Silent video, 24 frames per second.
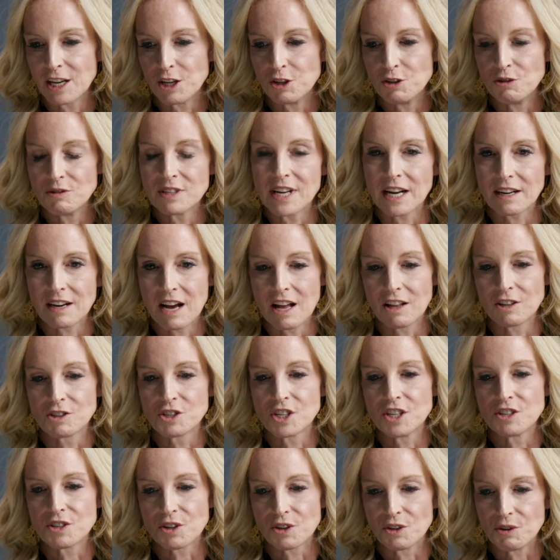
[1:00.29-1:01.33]
in new
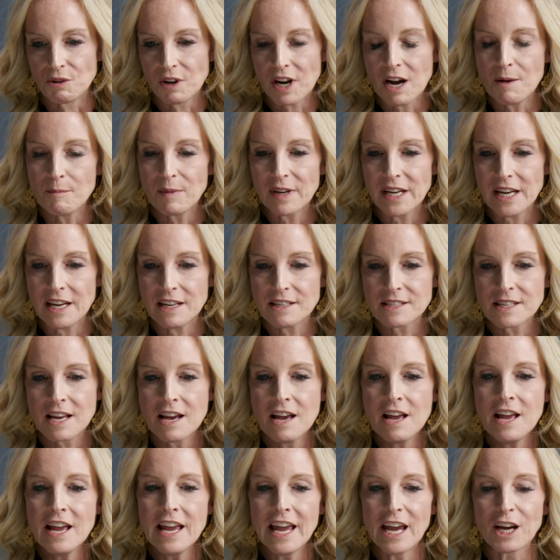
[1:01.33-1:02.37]
technologies or new companies,
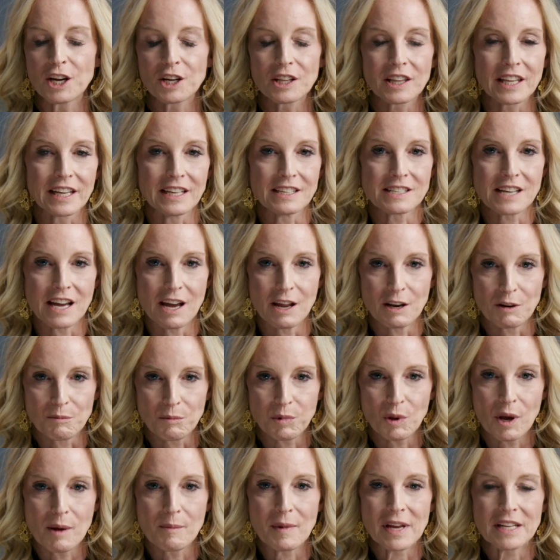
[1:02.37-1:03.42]
it could lead to
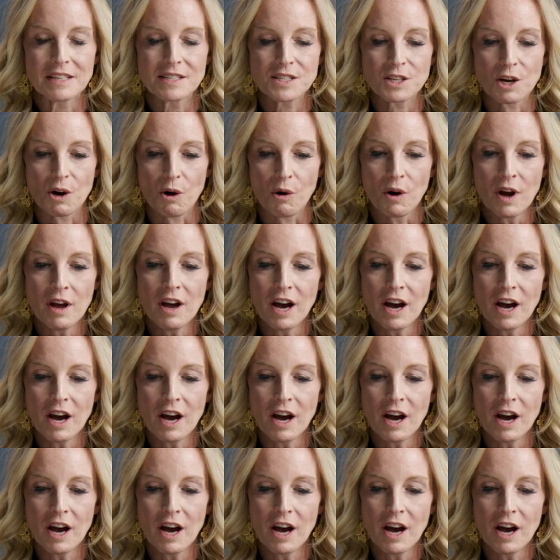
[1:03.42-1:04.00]
unemployment. So